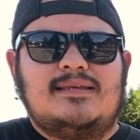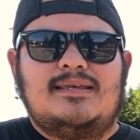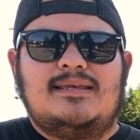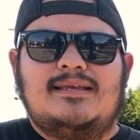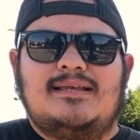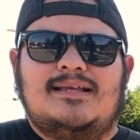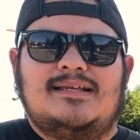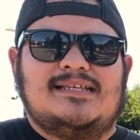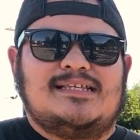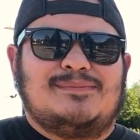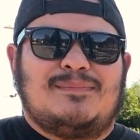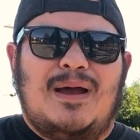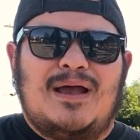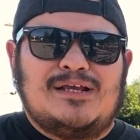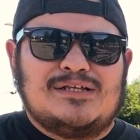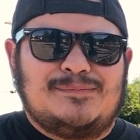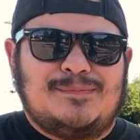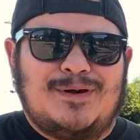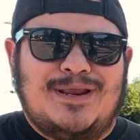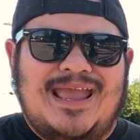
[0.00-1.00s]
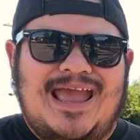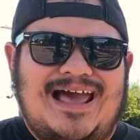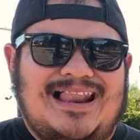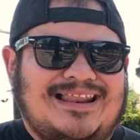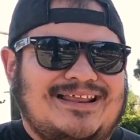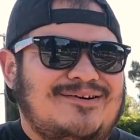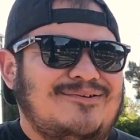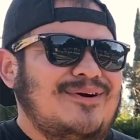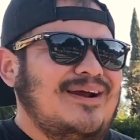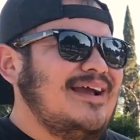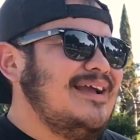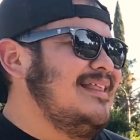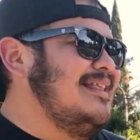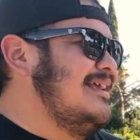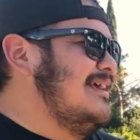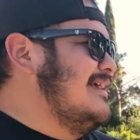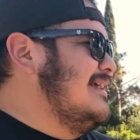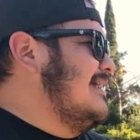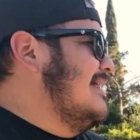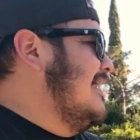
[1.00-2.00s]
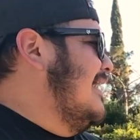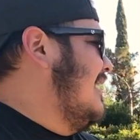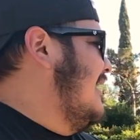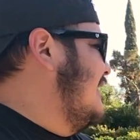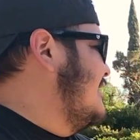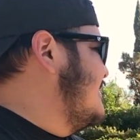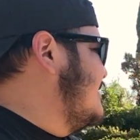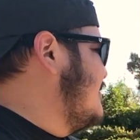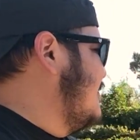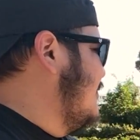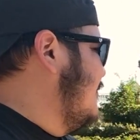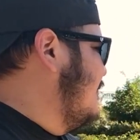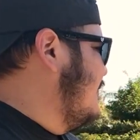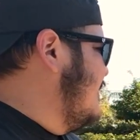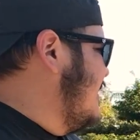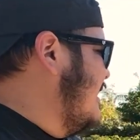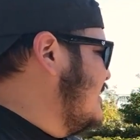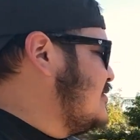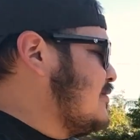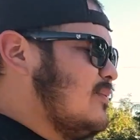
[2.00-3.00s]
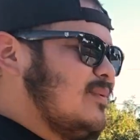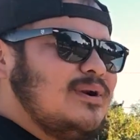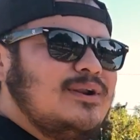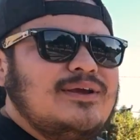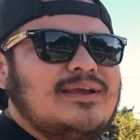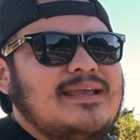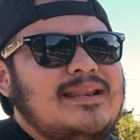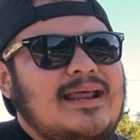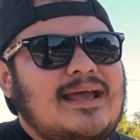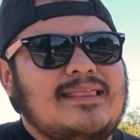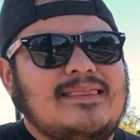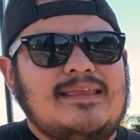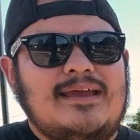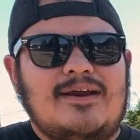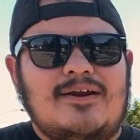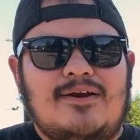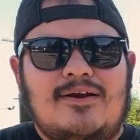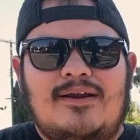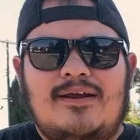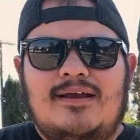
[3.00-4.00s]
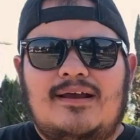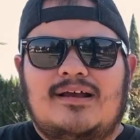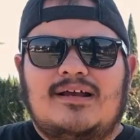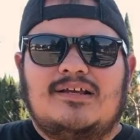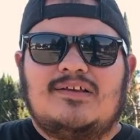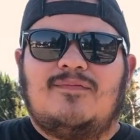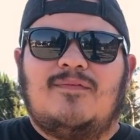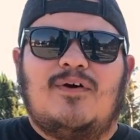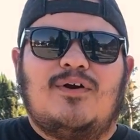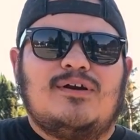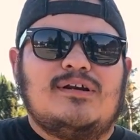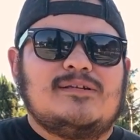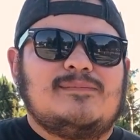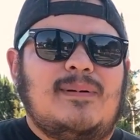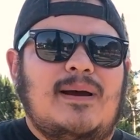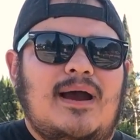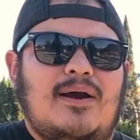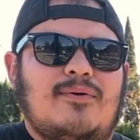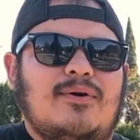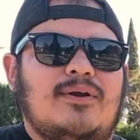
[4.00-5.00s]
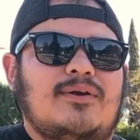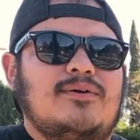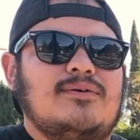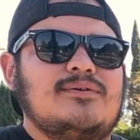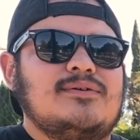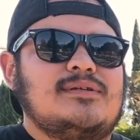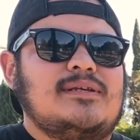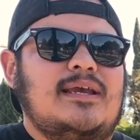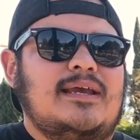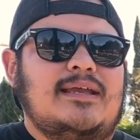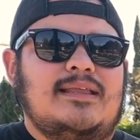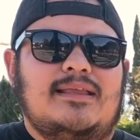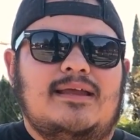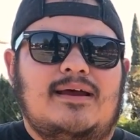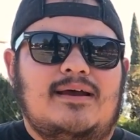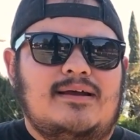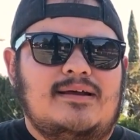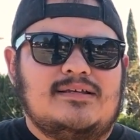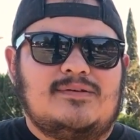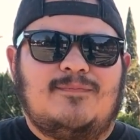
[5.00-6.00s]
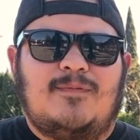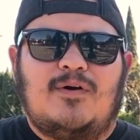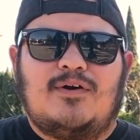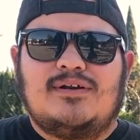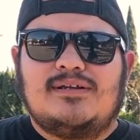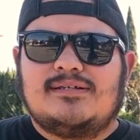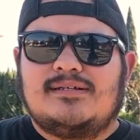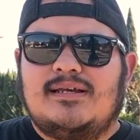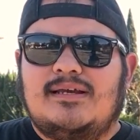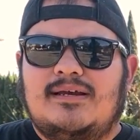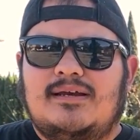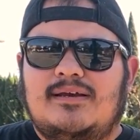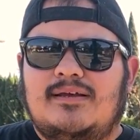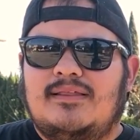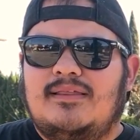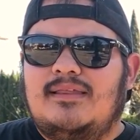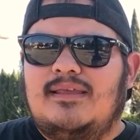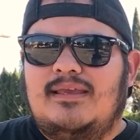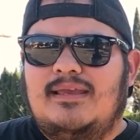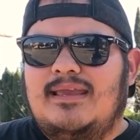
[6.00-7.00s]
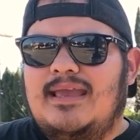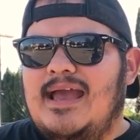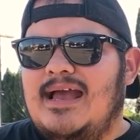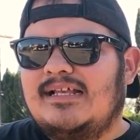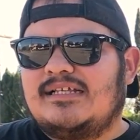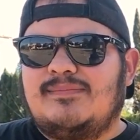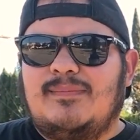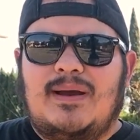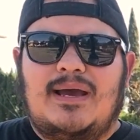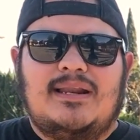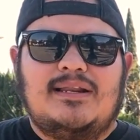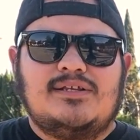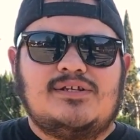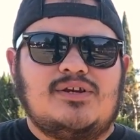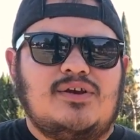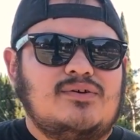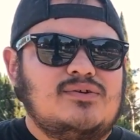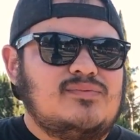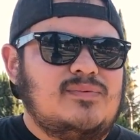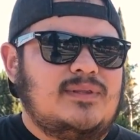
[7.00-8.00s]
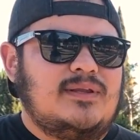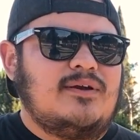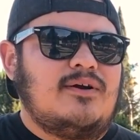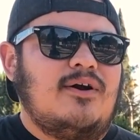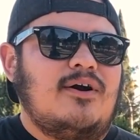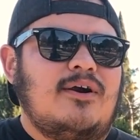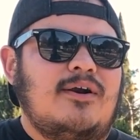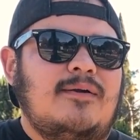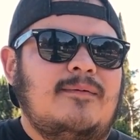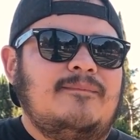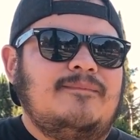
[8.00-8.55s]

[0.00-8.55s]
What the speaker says: it's miles per gallon, right? So that's what we're looking at there as far as power goes, and as far as the gas mileage goes with the car.